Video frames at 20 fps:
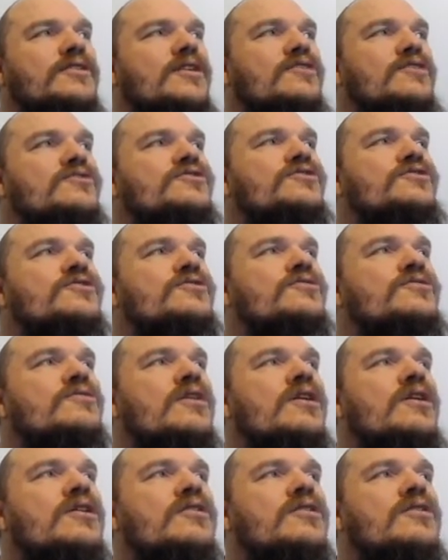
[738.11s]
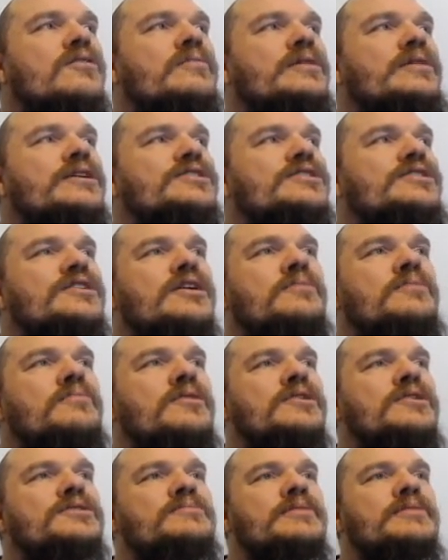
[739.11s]
Those two are Kerbal Engineer
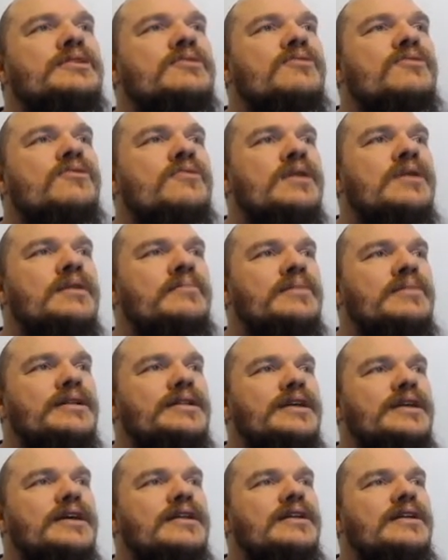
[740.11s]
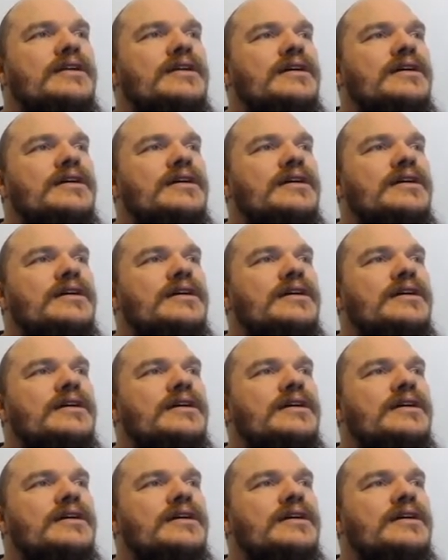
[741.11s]
parts, but they're already built in.